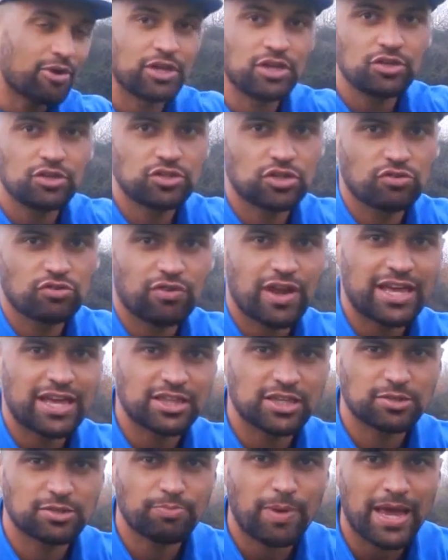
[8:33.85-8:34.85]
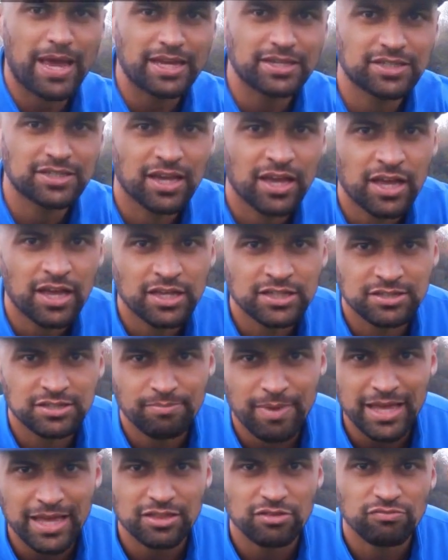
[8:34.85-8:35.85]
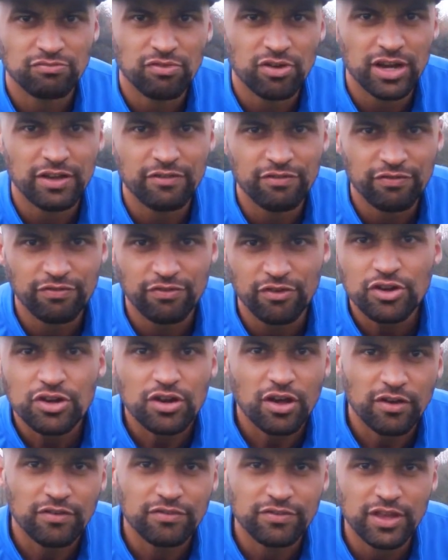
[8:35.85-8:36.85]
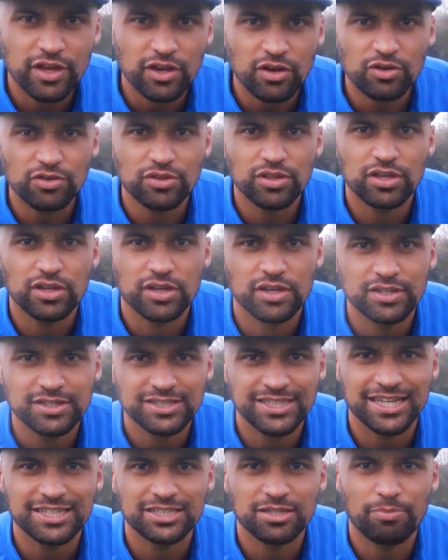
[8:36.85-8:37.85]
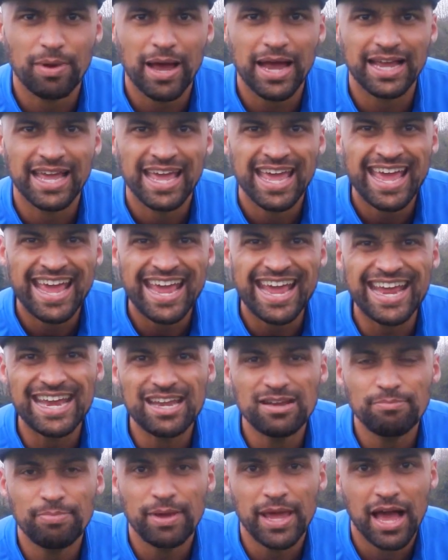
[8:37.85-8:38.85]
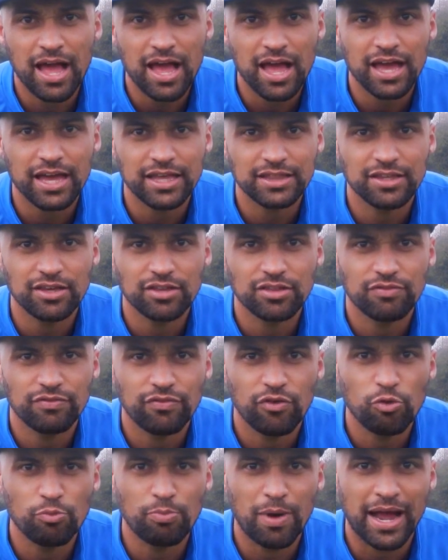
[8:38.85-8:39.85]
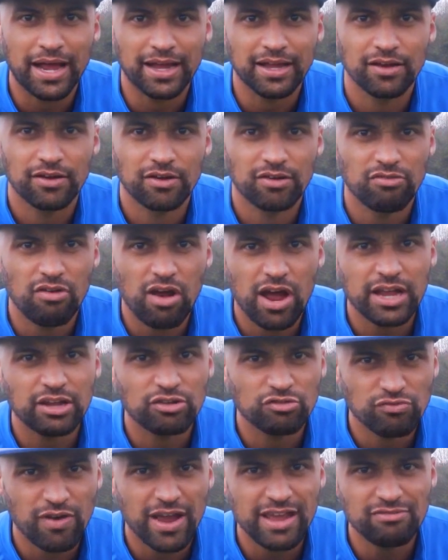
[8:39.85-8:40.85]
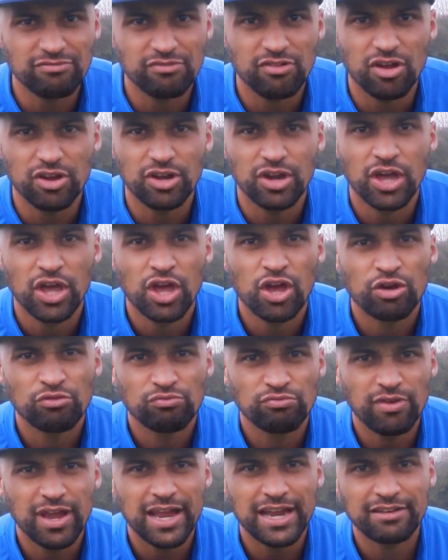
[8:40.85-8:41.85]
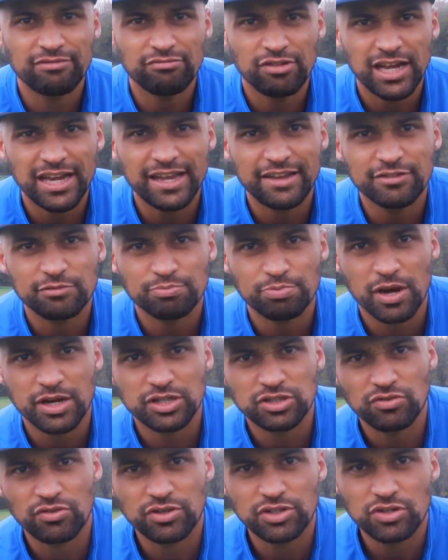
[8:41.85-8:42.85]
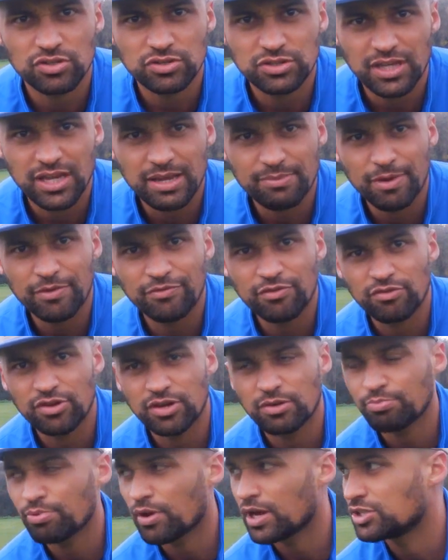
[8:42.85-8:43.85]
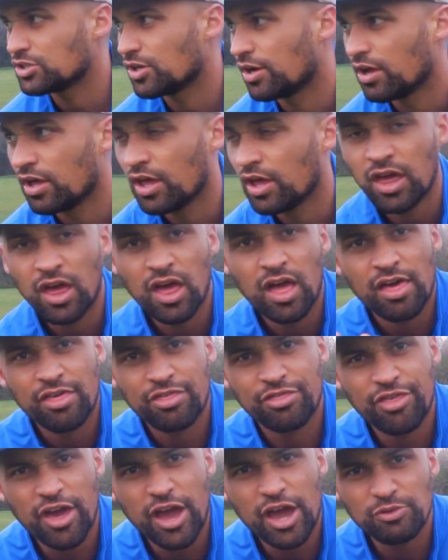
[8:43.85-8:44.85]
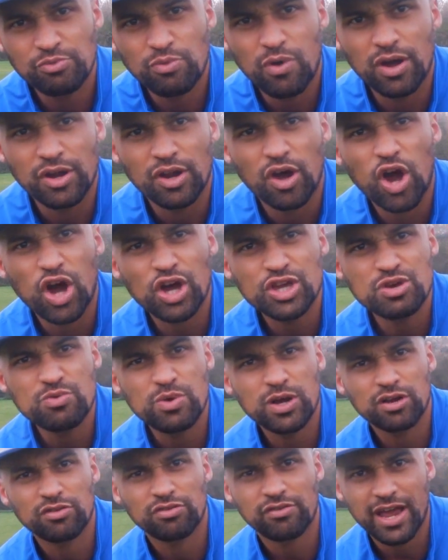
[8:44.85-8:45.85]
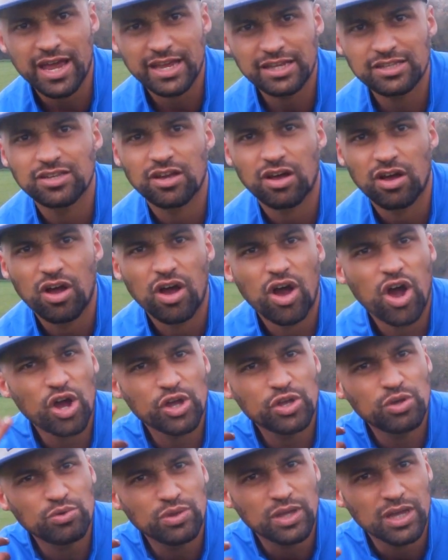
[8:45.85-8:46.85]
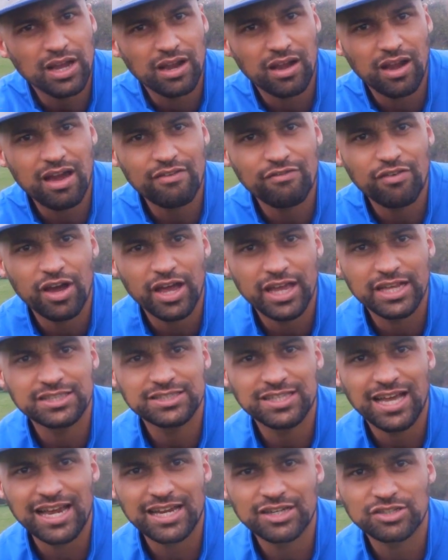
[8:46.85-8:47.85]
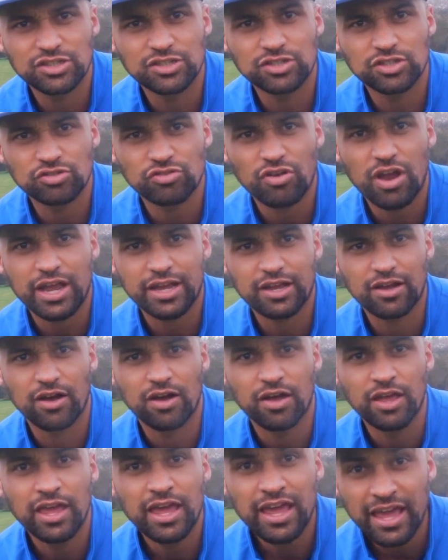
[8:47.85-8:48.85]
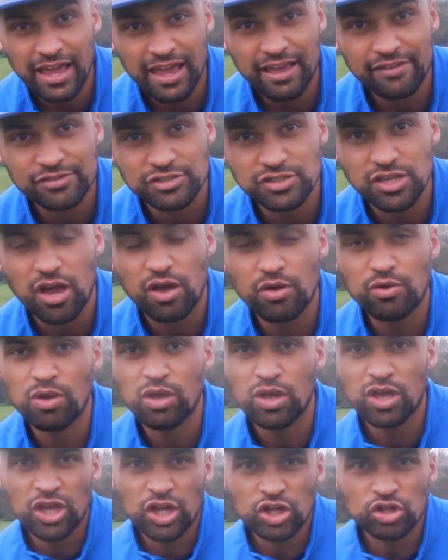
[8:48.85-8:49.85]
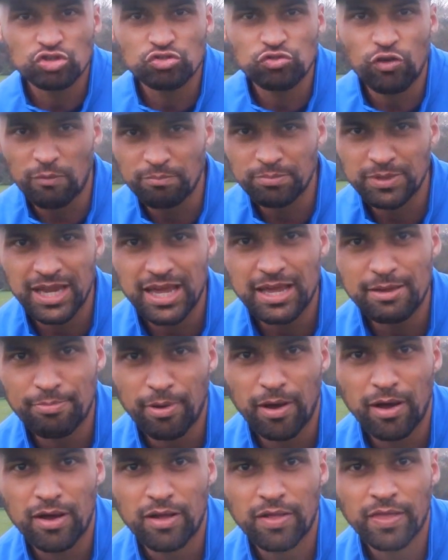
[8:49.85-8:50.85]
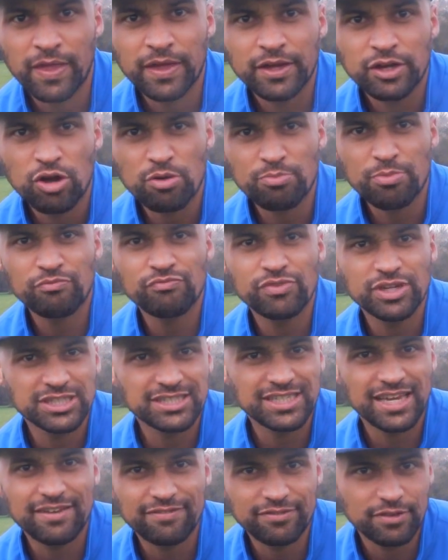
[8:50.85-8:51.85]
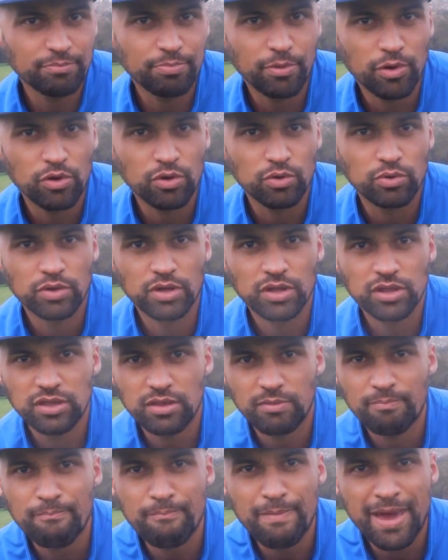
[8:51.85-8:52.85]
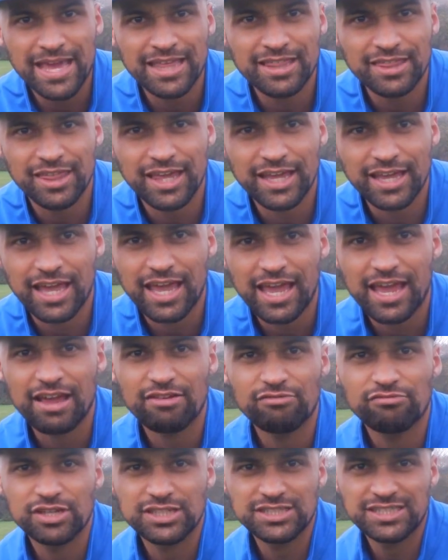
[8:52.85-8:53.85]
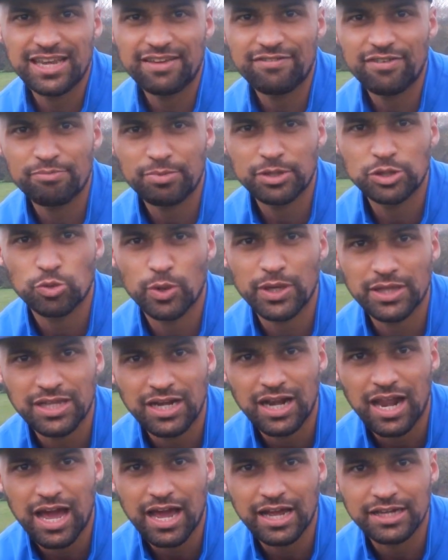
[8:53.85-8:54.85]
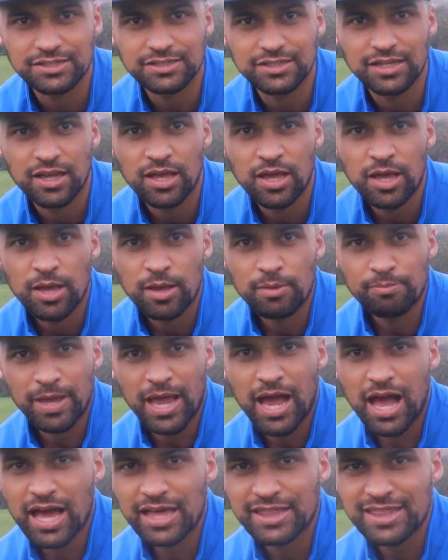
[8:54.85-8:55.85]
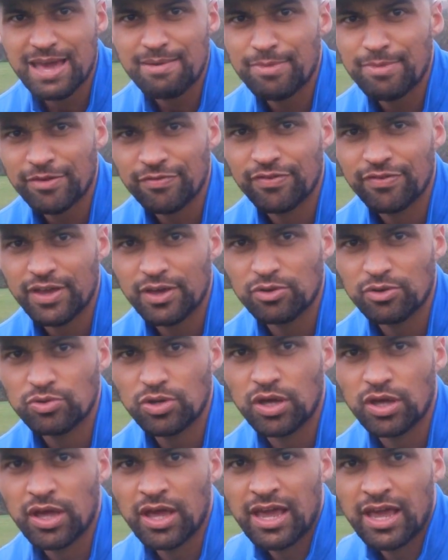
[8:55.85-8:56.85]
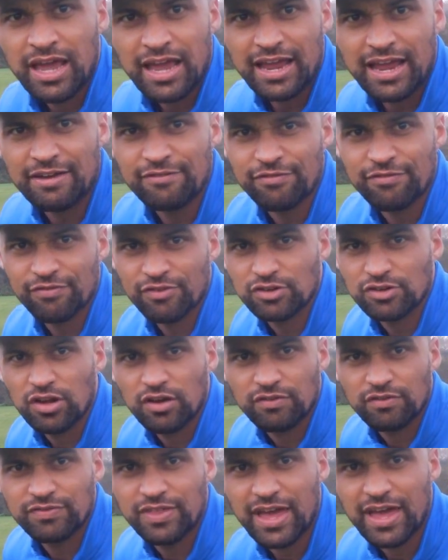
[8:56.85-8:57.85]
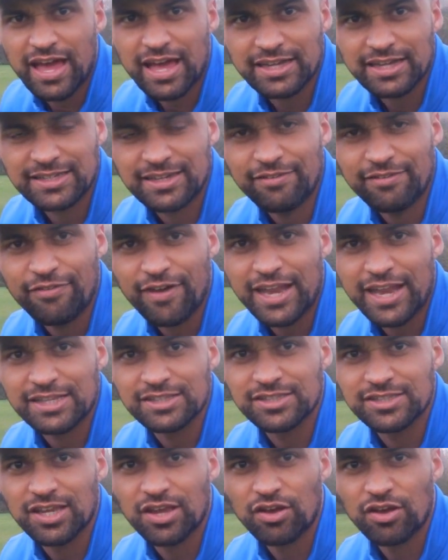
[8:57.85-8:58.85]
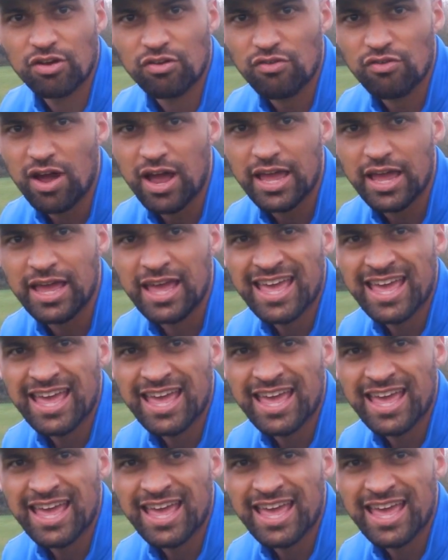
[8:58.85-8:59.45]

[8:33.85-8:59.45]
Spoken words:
you to create the space to make the run in front of the other centre-back, in behind the other fullback. All right, great run, really relieves pressure on your team if you're under pressure. Third one, are you a creator? Are you the clever, intelligent striker? If so, drop deeper, come and receive the ball. The main thing here, receive it between the lines. Behind their midfield, in front of their defence, all right?